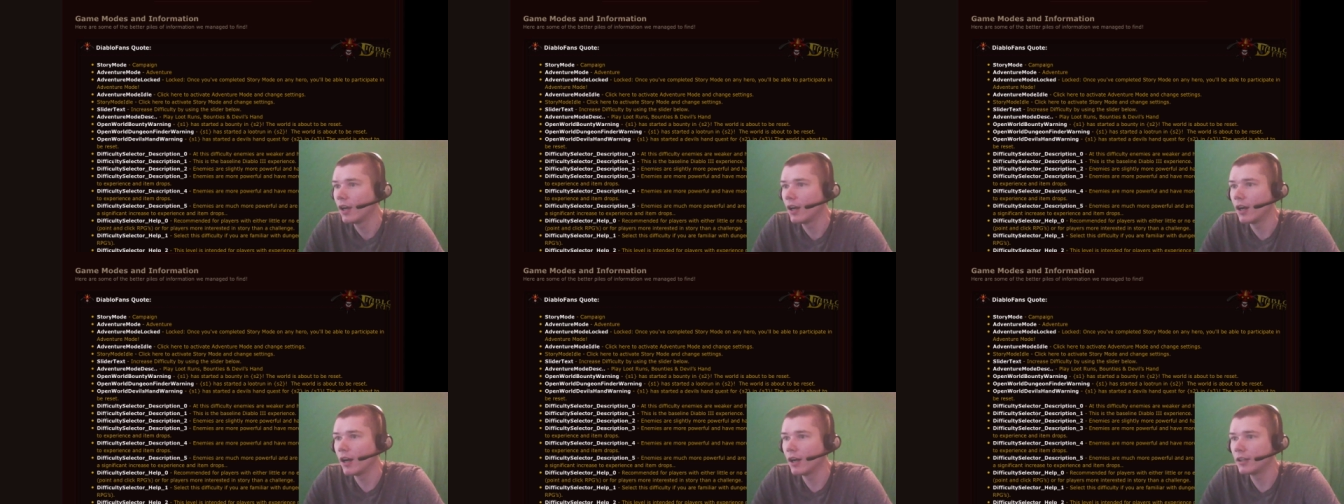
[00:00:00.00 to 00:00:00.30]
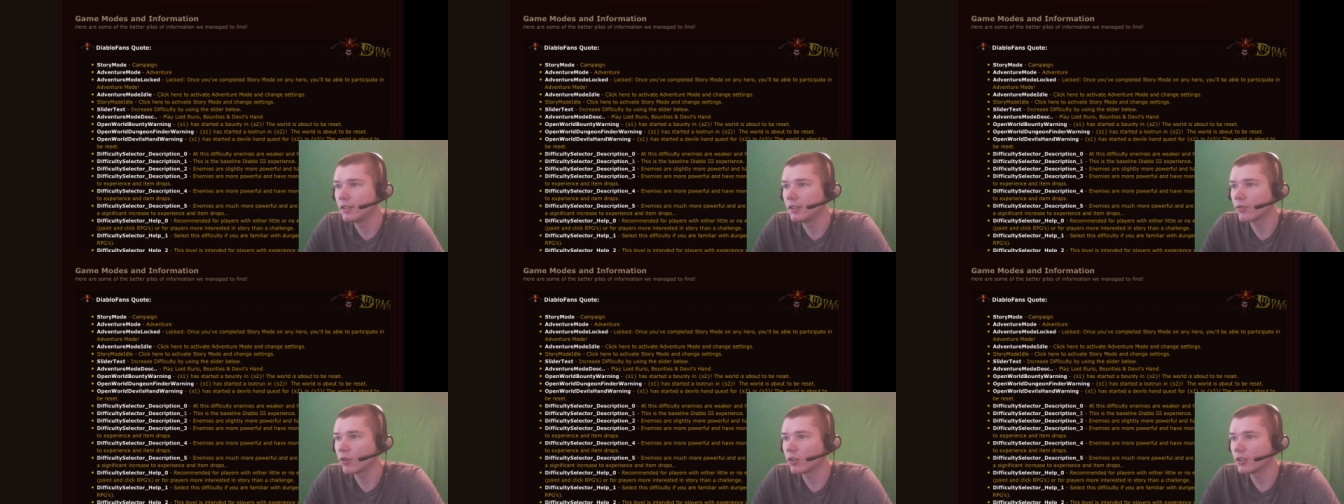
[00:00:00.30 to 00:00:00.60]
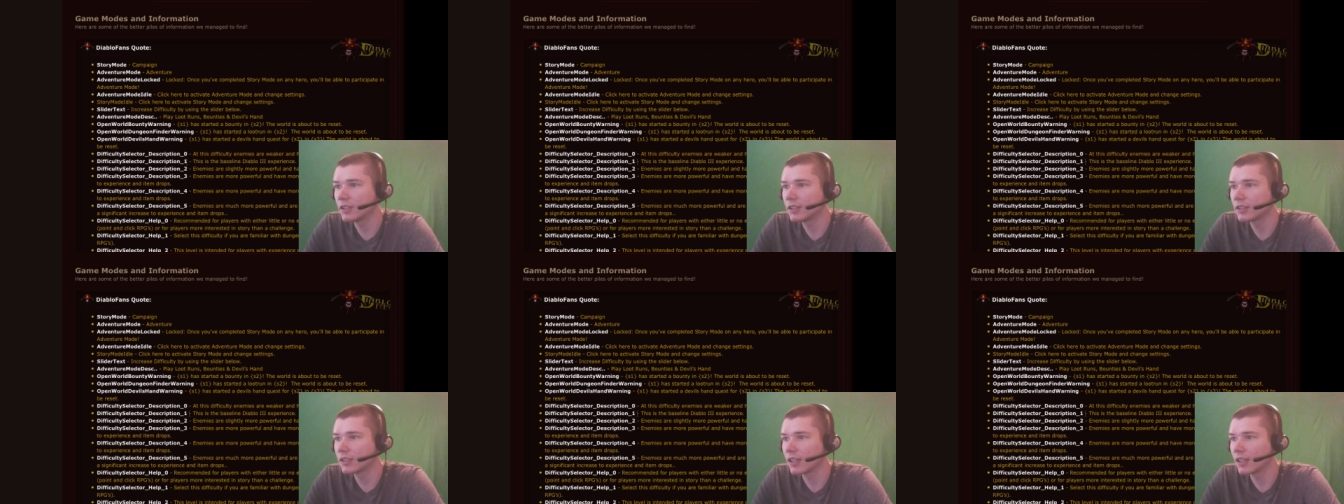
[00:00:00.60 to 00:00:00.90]
Uh,
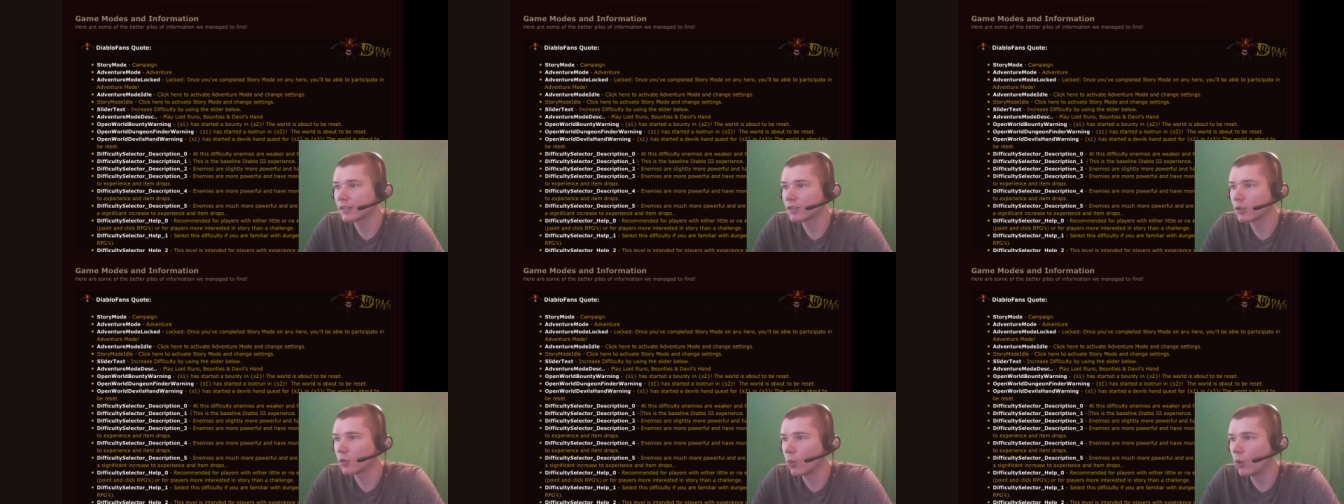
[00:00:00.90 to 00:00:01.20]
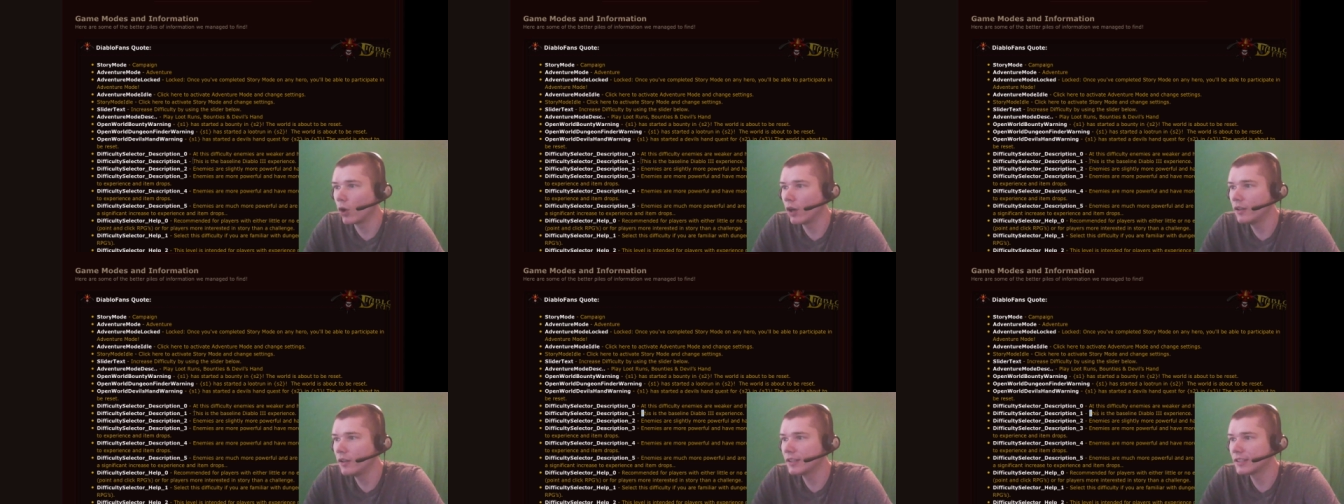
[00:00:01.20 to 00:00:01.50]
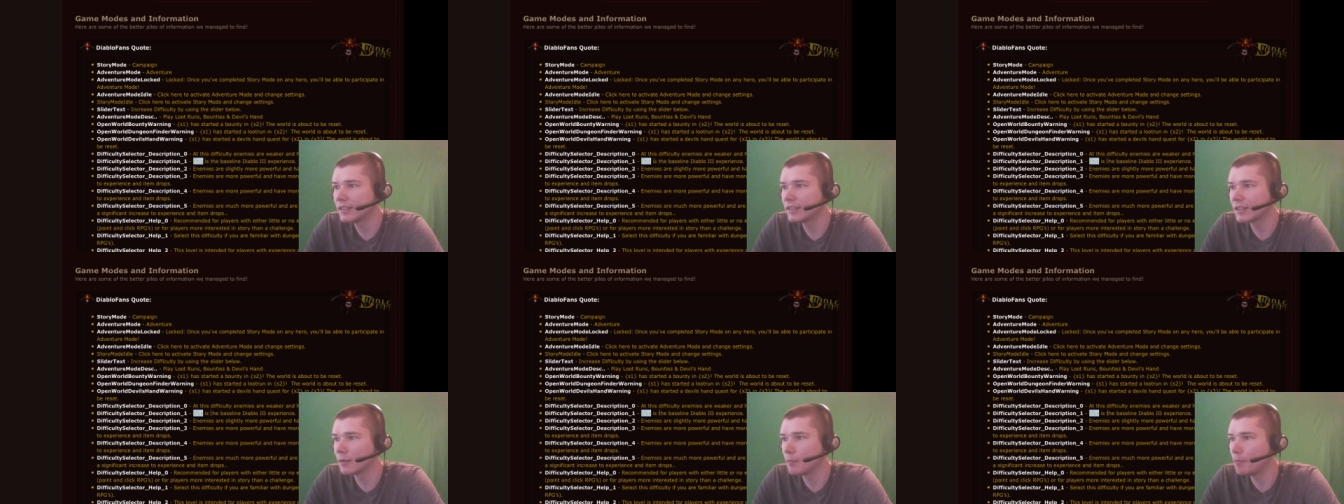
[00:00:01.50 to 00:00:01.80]
difficulty selector 1, this
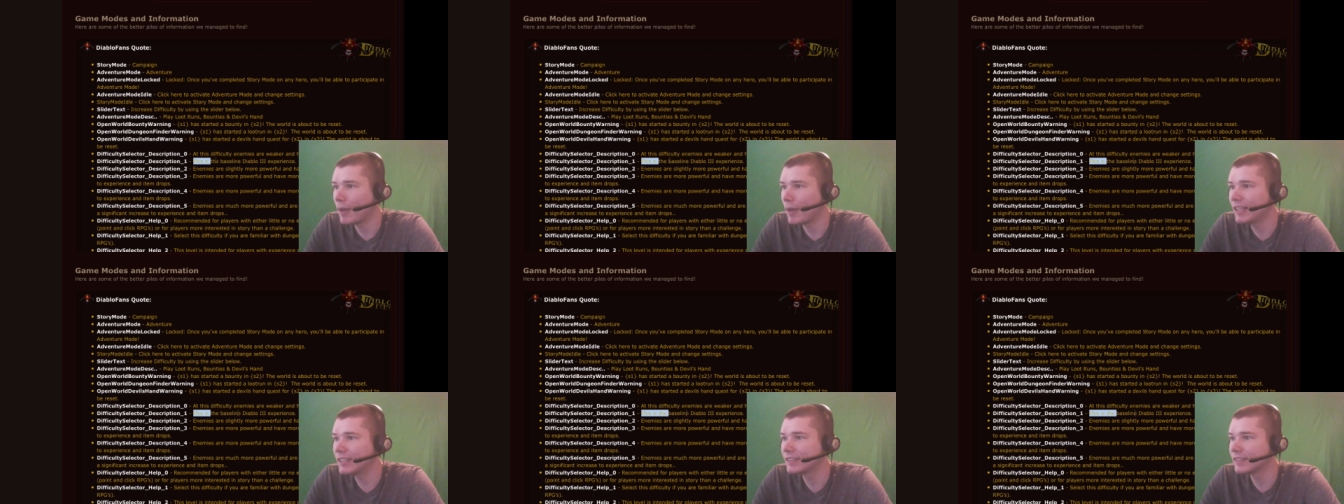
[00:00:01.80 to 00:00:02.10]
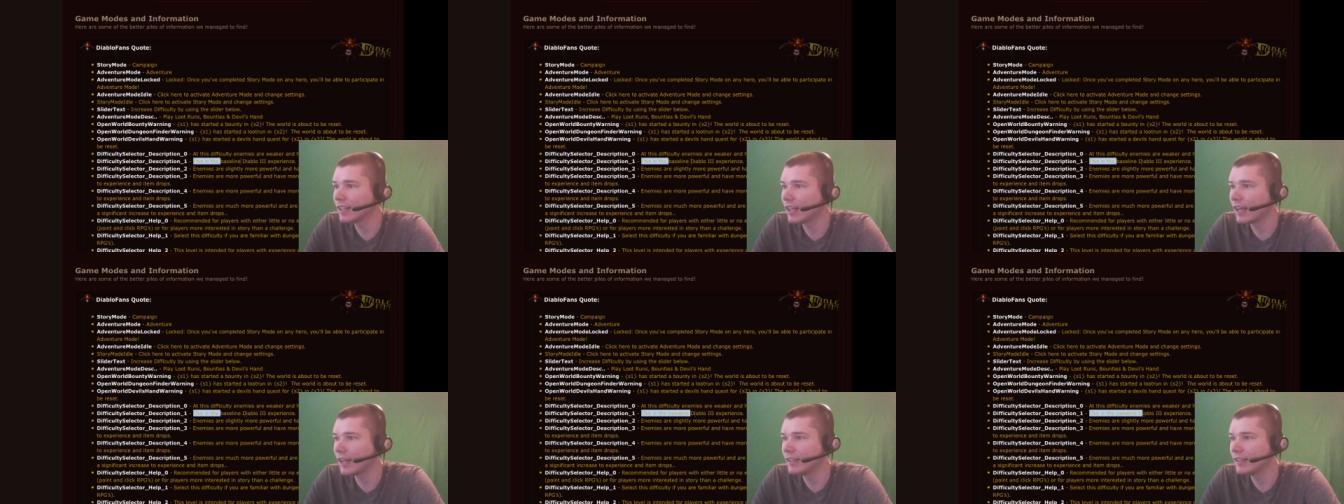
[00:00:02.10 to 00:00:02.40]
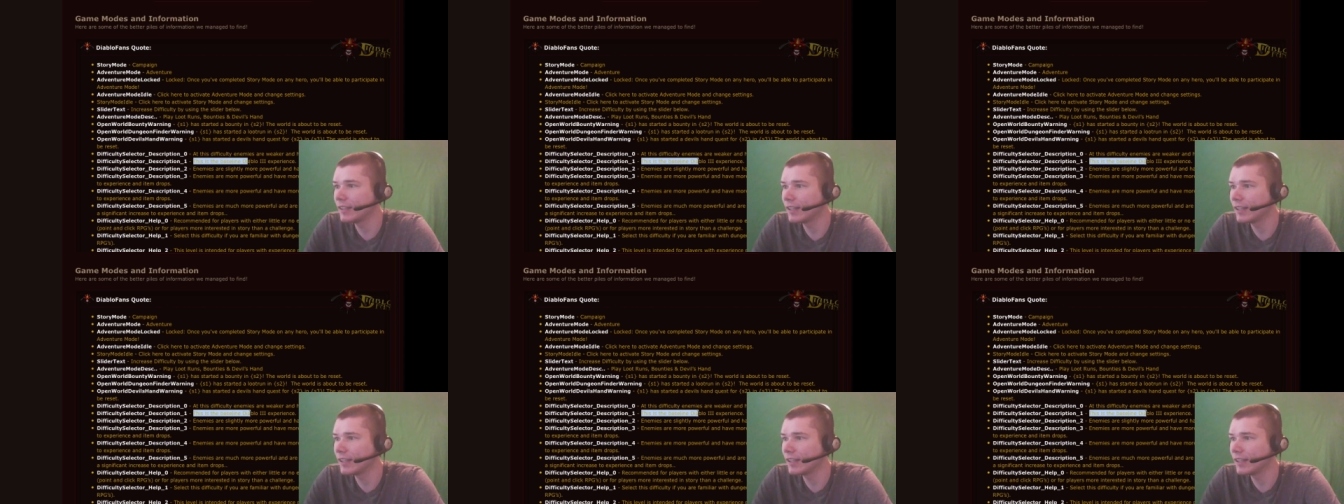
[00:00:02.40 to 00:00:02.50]
is the baseline